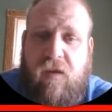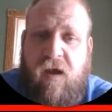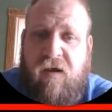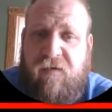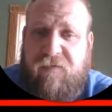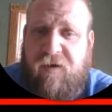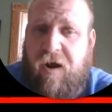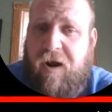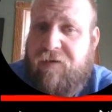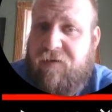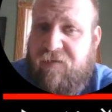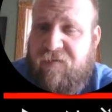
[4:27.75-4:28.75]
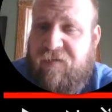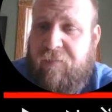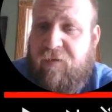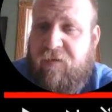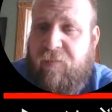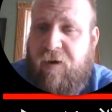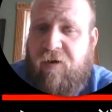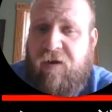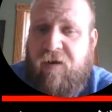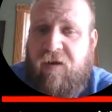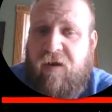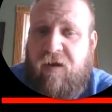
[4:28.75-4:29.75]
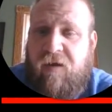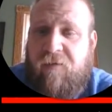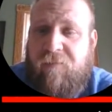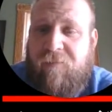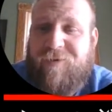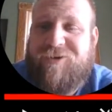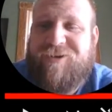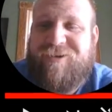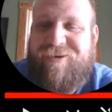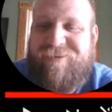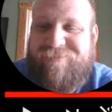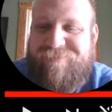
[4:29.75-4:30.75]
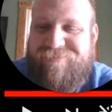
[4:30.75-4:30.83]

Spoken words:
of, how to disassemble the bearing. What'd you learn?